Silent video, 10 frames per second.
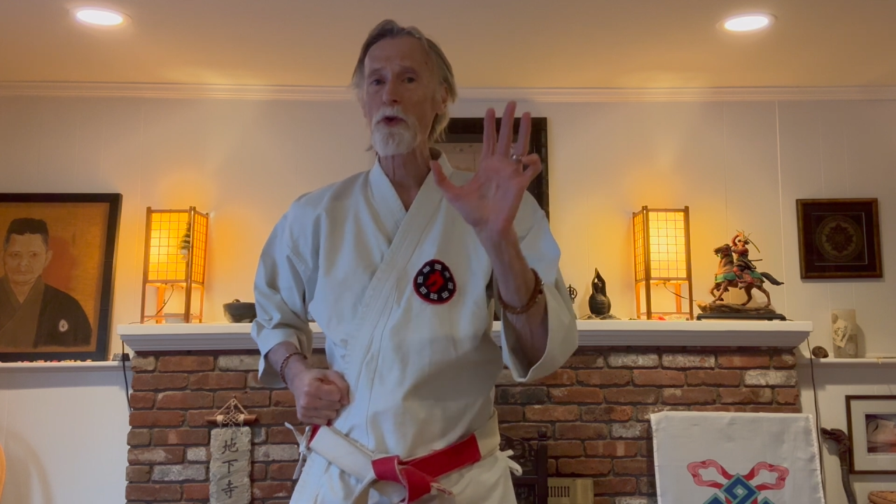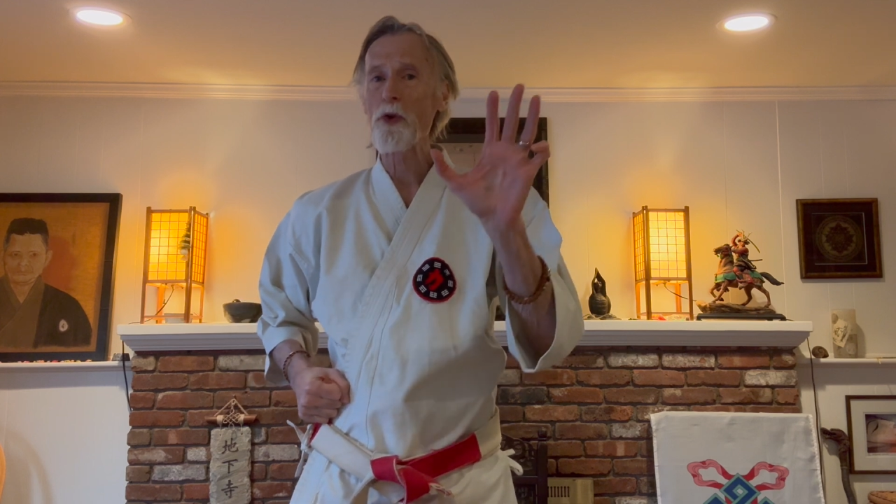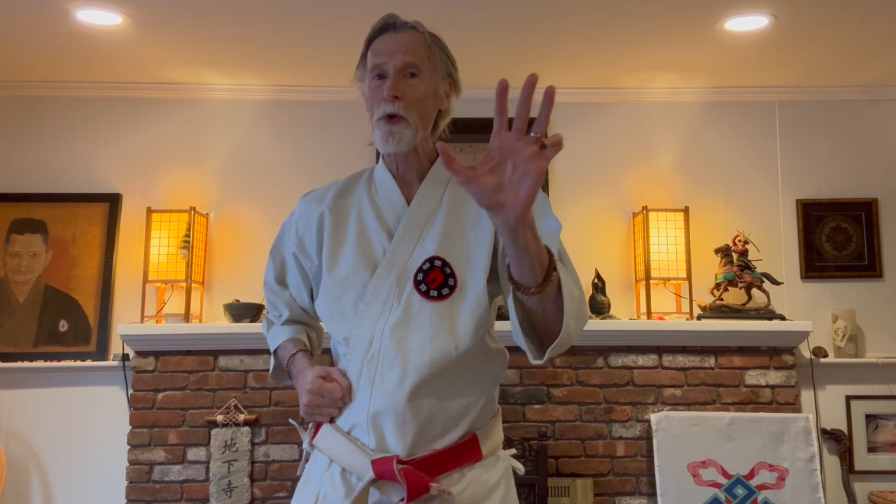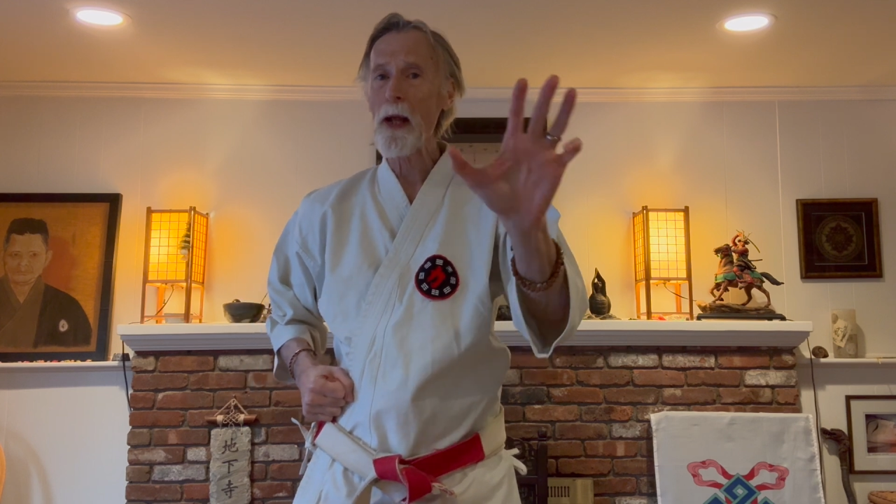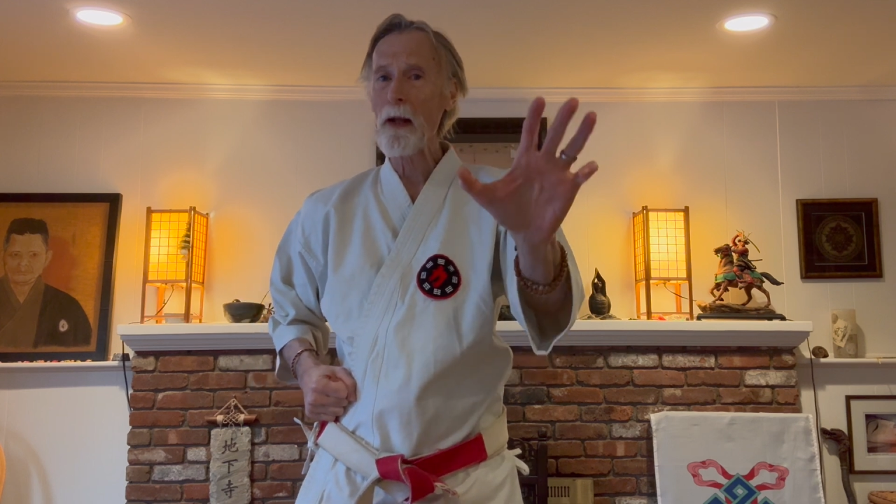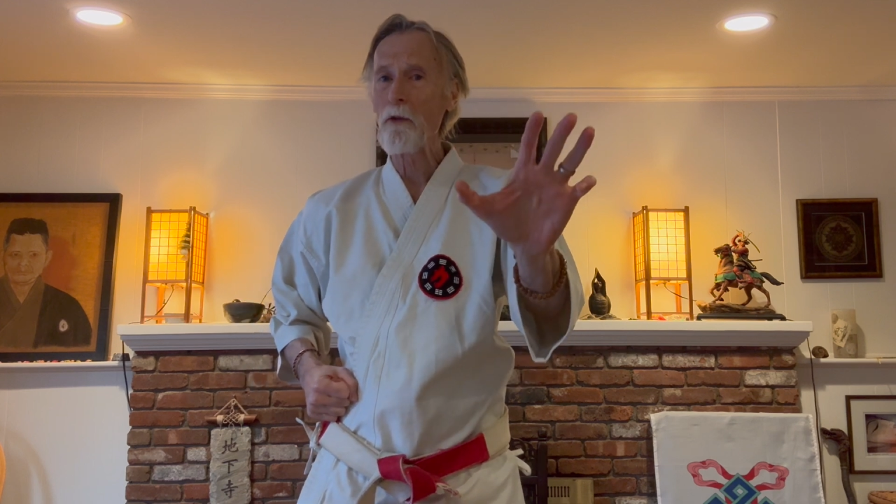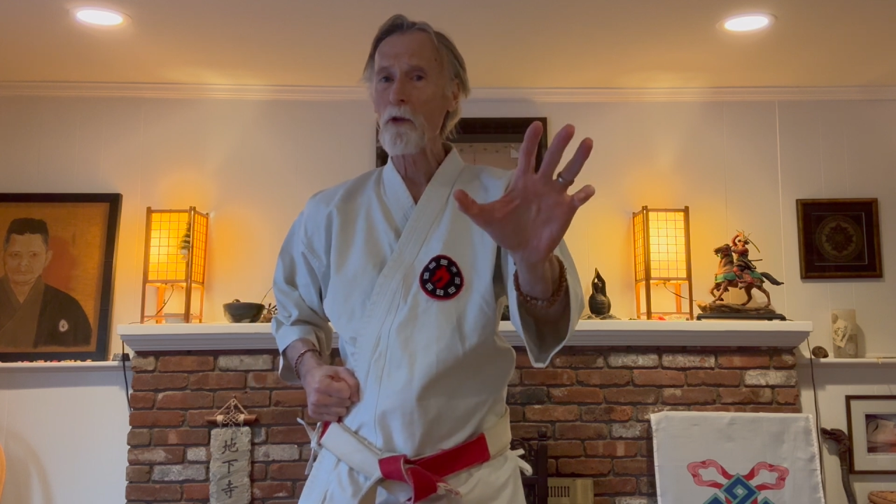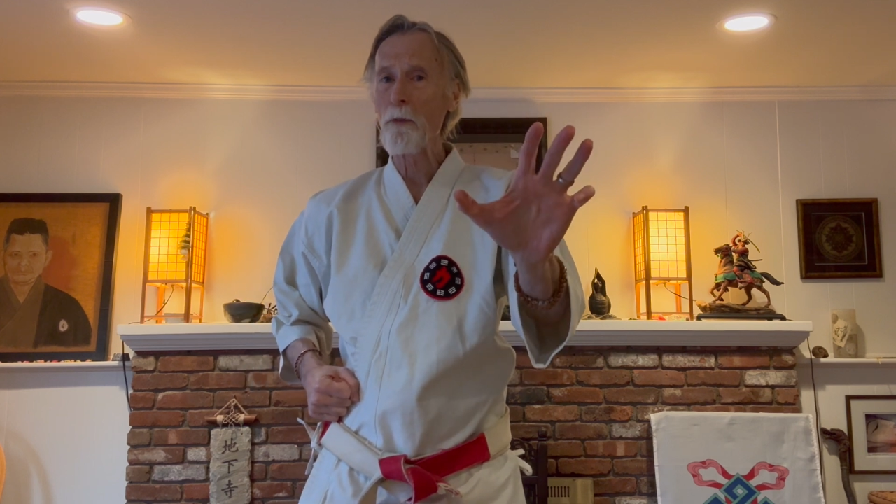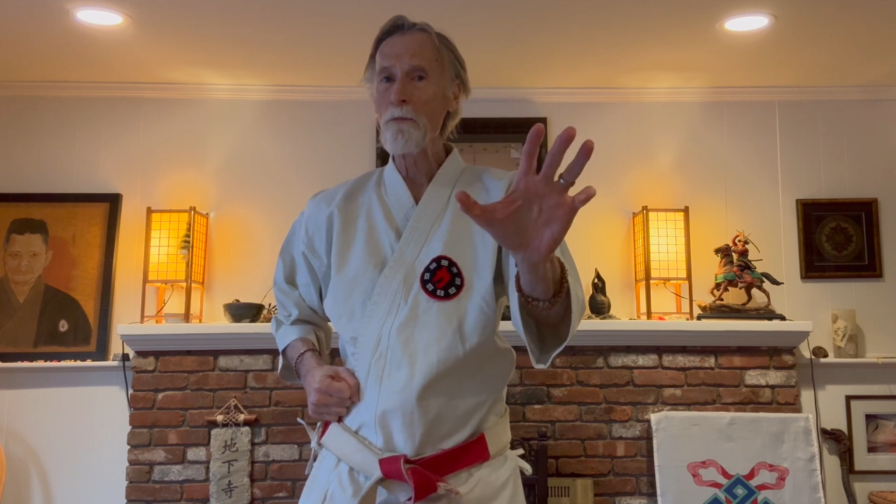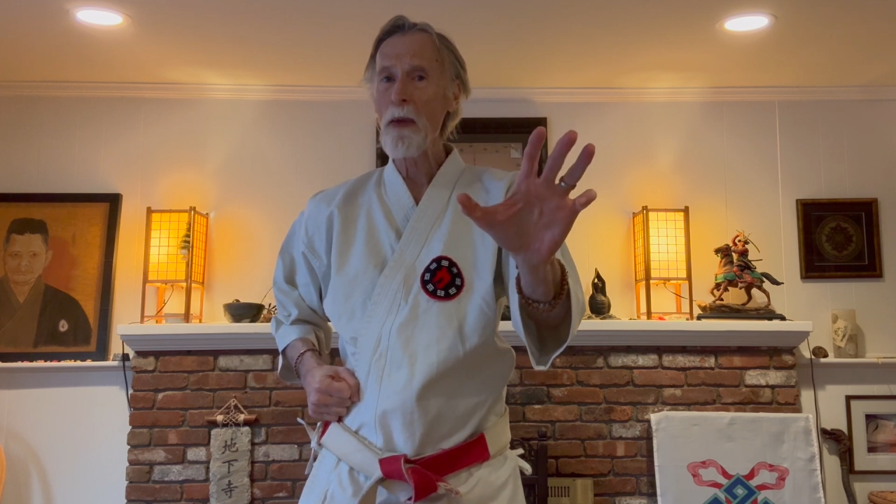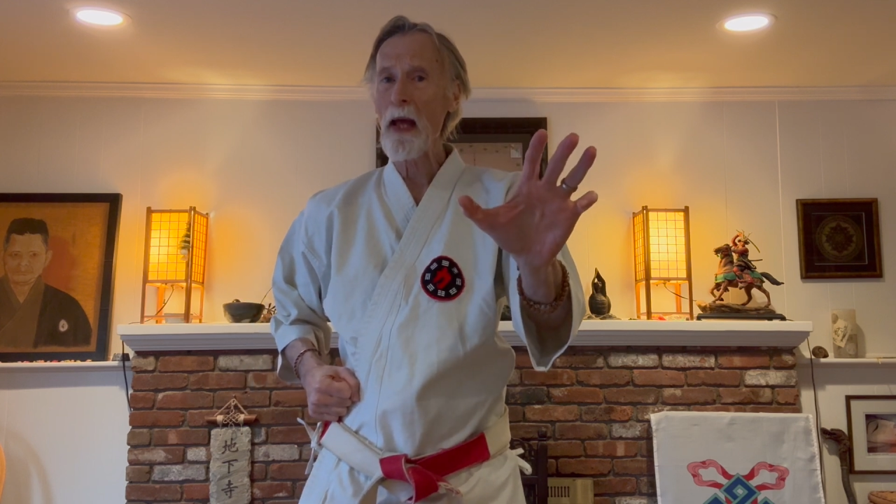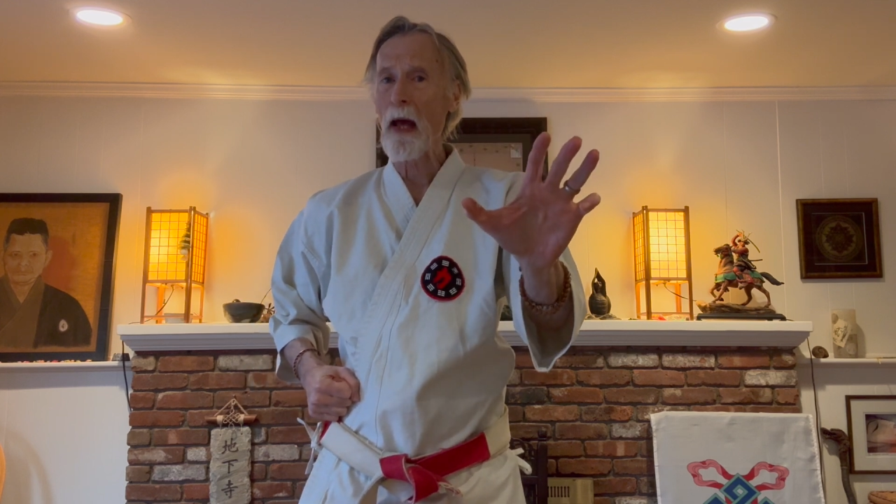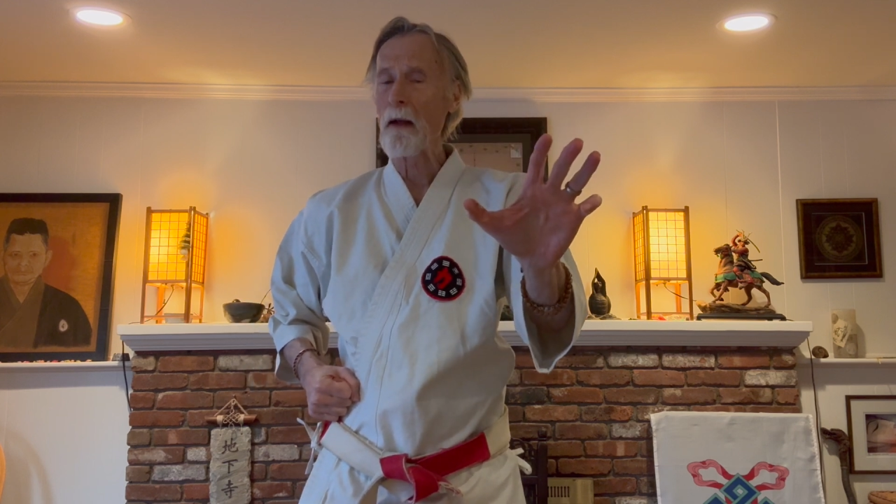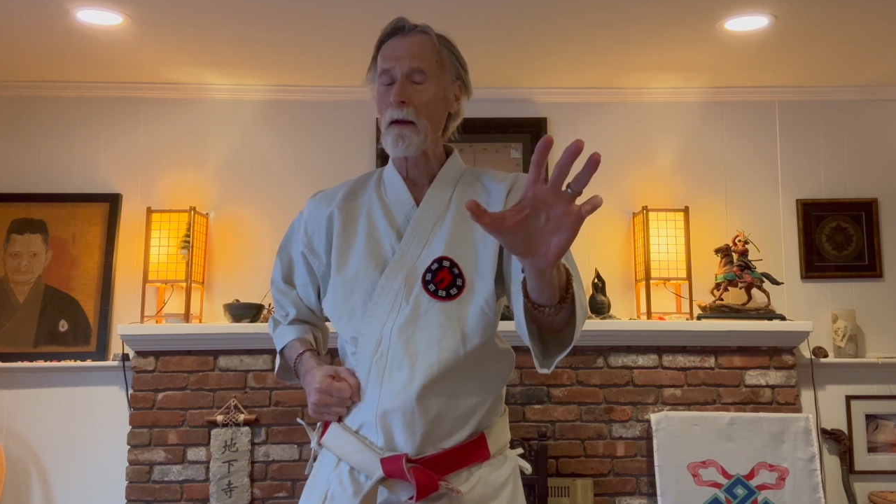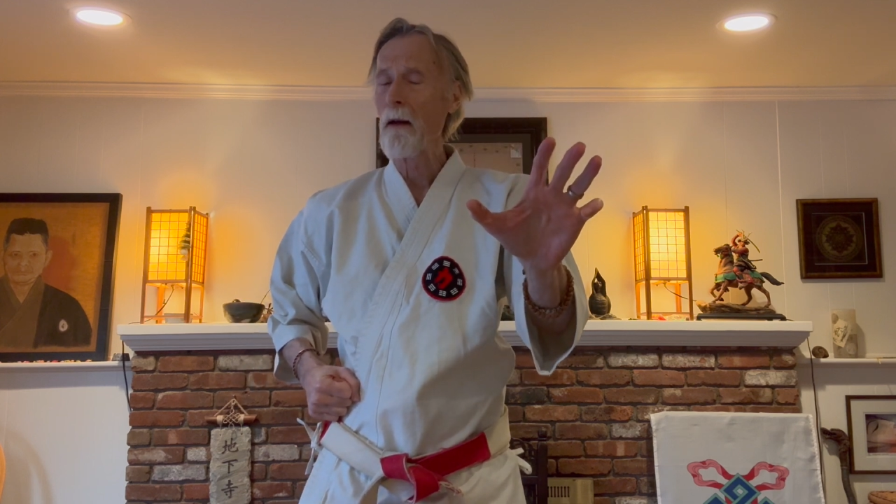
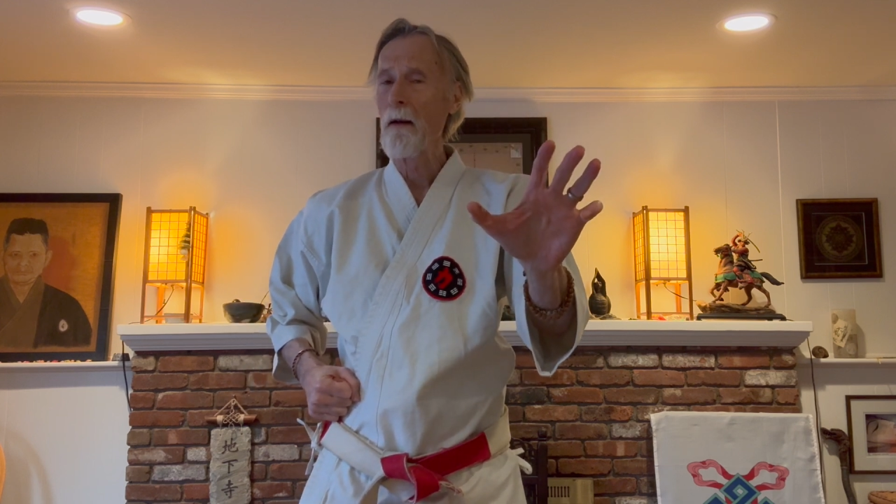transmit